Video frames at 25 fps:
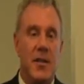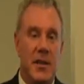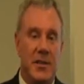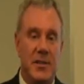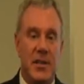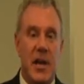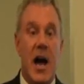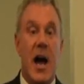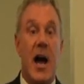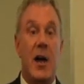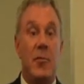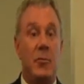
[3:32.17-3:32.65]

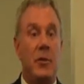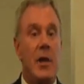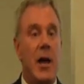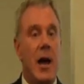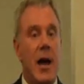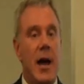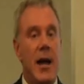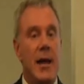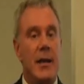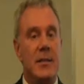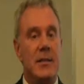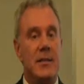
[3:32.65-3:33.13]
The
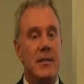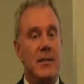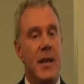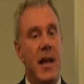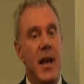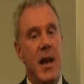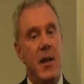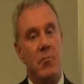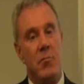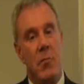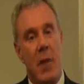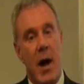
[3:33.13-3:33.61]

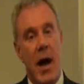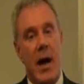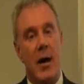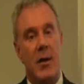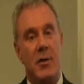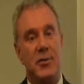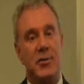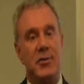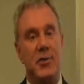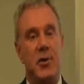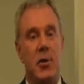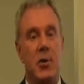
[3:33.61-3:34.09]
timelines and
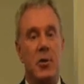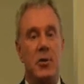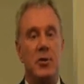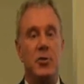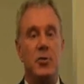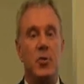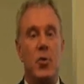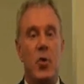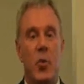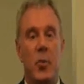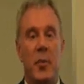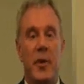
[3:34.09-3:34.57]

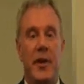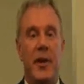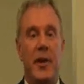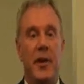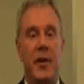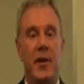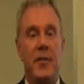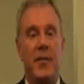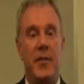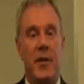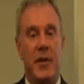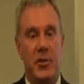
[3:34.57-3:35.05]
milestones will
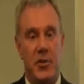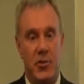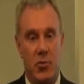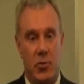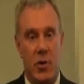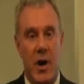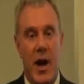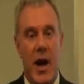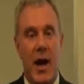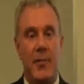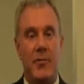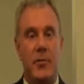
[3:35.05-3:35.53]
be the
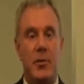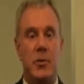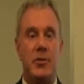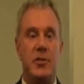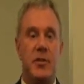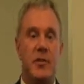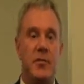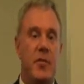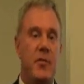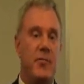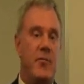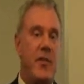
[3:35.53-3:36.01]

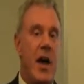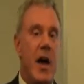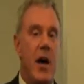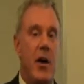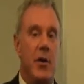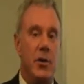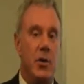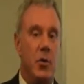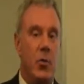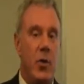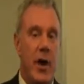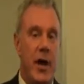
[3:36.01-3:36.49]
drivers of the
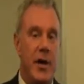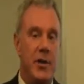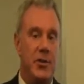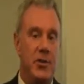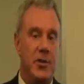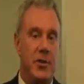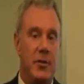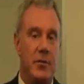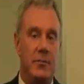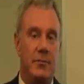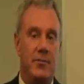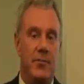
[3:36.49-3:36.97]

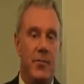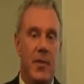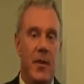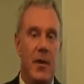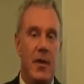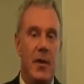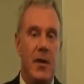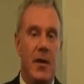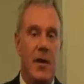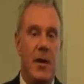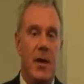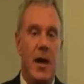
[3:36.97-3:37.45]
valuation.
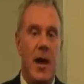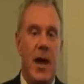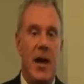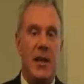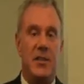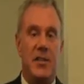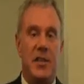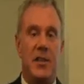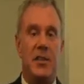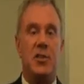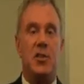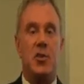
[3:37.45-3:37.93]

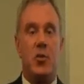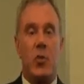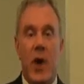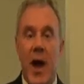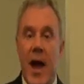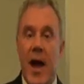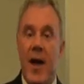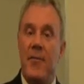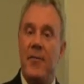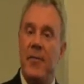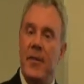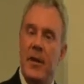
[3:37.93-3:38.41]
As this
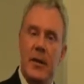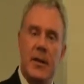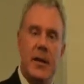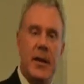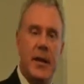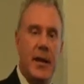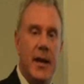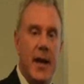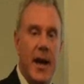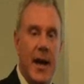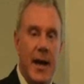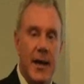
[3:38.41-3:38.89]
graph
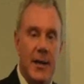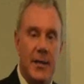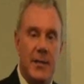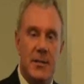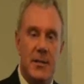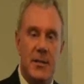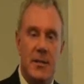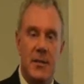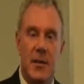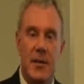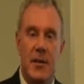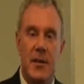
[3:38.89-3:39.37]

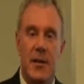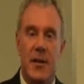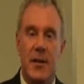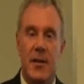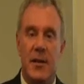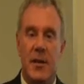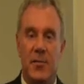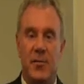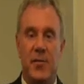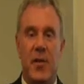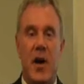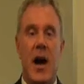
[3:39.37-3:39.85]
indicates,
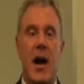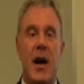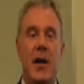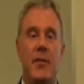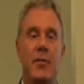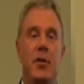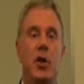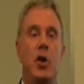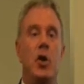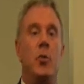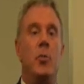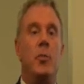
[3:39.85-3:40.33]
the
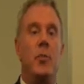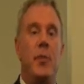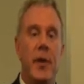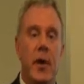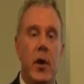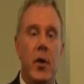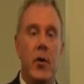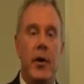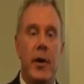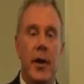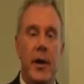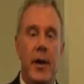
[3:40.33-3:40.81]
5-year
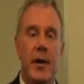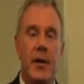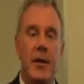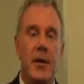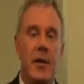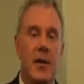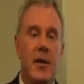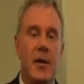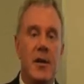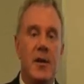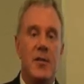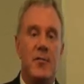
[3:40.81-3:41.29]

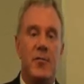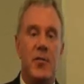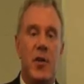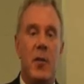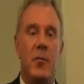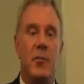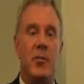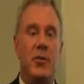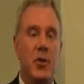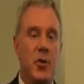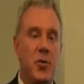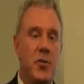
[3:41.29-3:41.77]
period
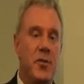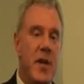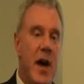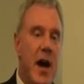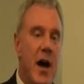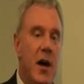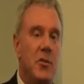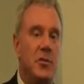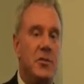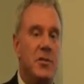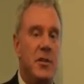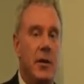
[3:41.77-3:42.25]
from
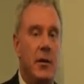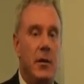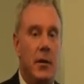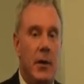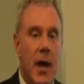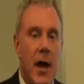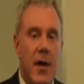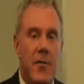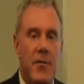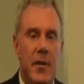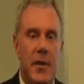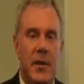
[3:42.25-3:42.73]

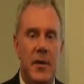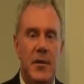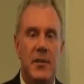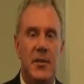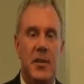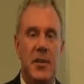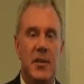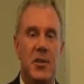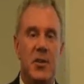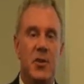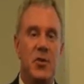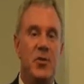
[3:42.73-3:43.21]

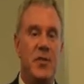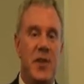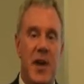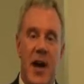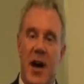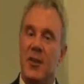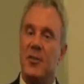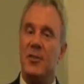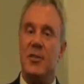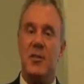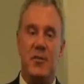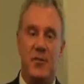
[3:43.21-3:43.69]
2011 to
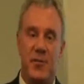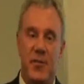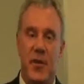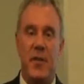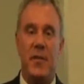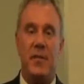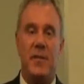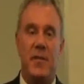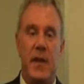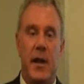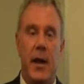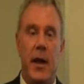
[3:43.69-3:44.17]

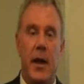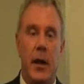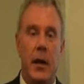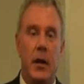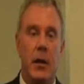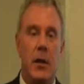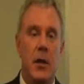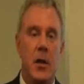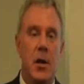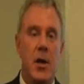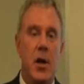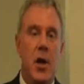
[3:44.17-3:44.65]

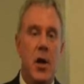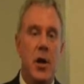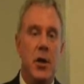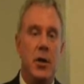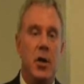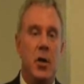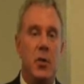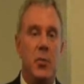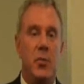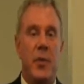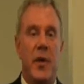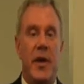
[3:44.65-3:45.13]
2015
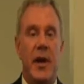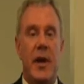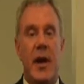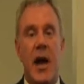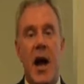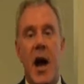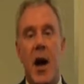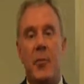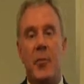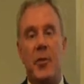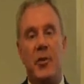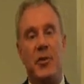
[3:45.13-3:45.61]
could be
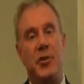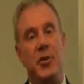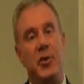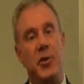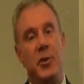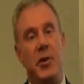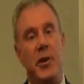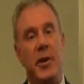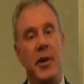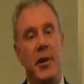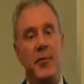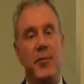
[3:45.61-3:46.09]
an
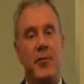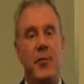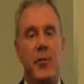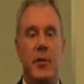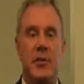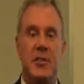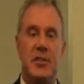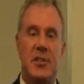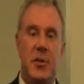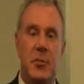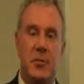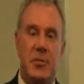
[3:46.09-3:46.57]
opportunity
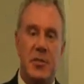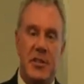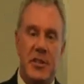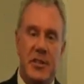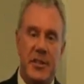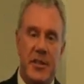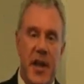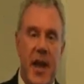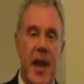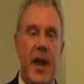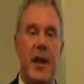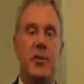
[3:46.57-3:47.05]
for
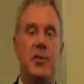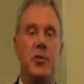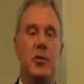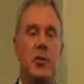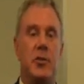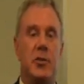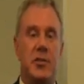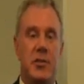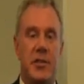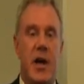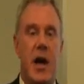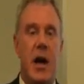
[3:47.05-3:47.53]

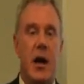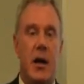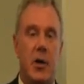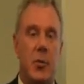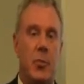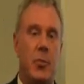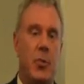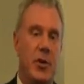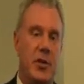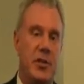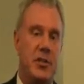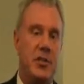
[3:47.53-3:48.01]
substantial
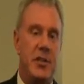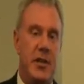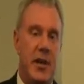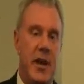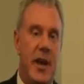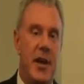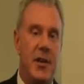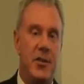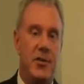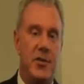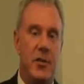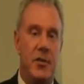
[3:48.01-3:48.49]
stock
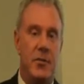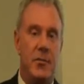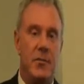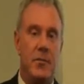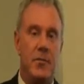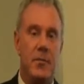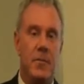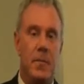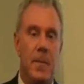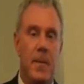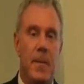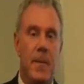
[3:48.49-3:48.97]
appreciation.
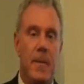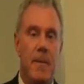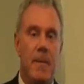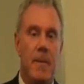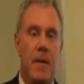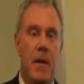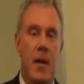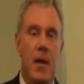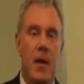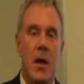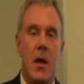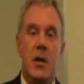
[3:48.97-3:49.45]

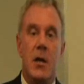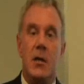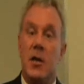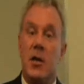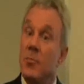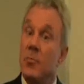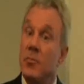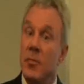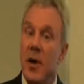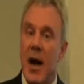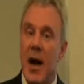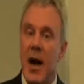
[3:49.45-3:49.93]

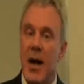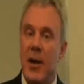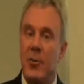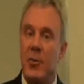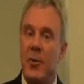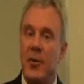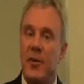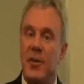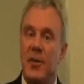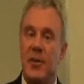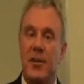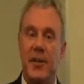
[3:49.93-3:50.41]

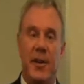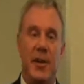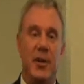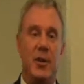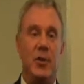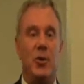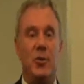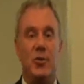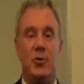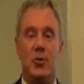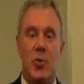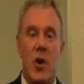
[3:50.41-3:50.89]
Combined with
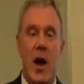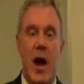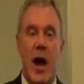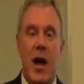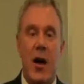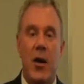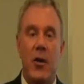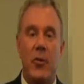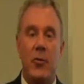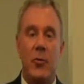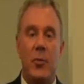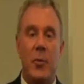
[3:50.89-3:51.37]
clinical
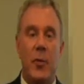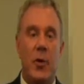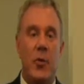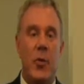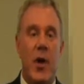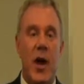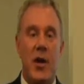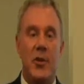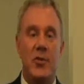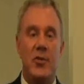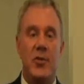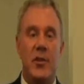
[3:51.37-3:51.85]
trials
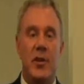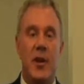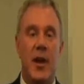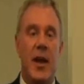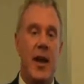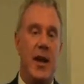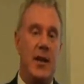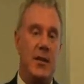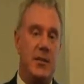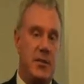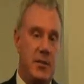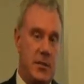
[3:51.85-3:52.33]
progression
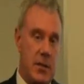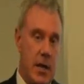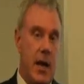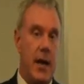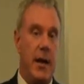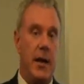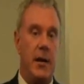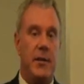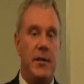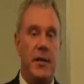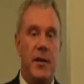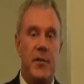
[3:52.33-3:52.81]
and
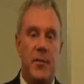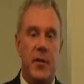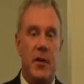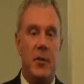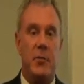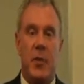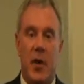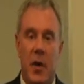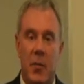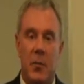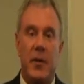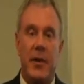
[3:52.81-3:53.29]

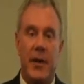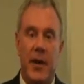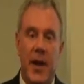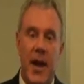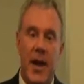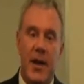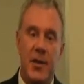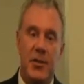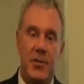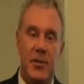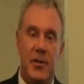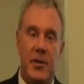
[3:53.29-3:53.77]
scientific
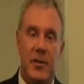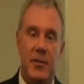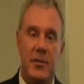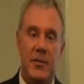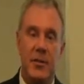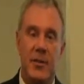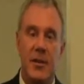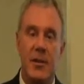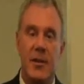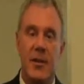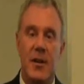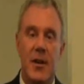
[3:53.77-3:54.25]
publication,
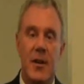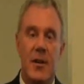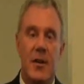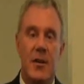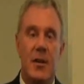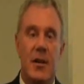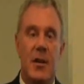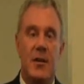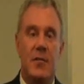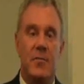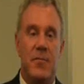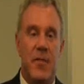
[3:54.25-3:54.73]

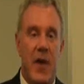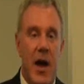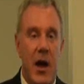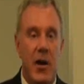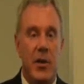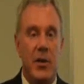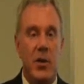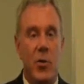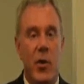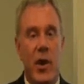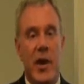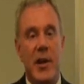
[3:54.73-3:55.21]

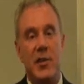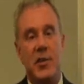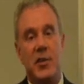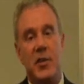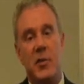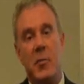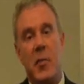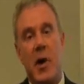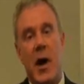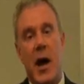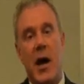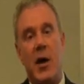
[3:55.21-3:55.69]

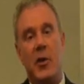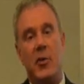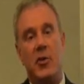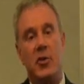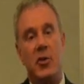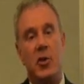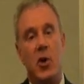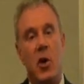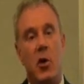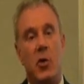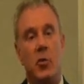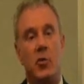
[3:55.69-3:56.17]
valuation
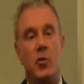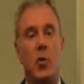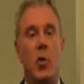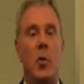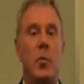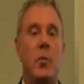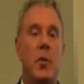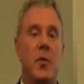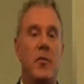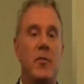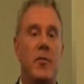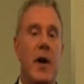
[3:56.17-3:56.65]
milestones
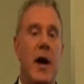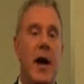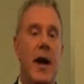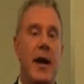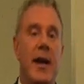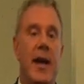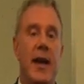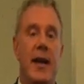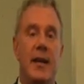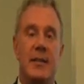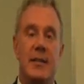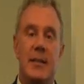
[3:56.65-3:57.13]
will
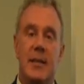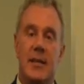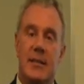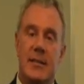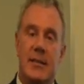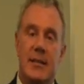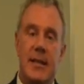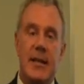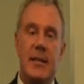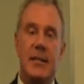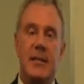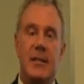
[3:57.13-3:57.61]
provide a
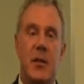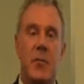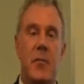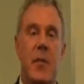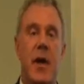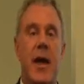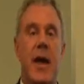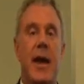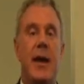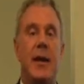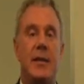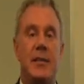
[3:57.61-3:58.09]

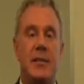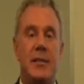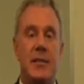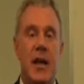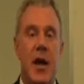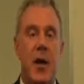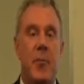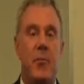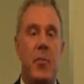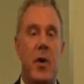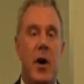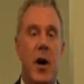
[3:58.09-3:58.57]
systematic
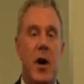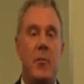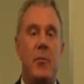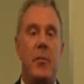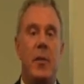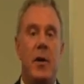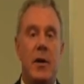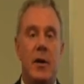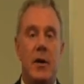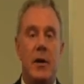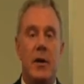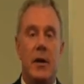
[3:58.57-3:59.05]
step
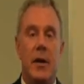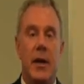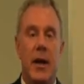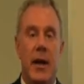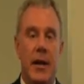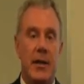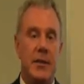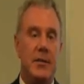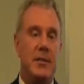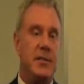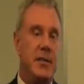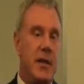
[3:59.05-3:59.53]
up
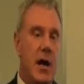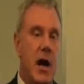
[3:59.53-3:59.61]
in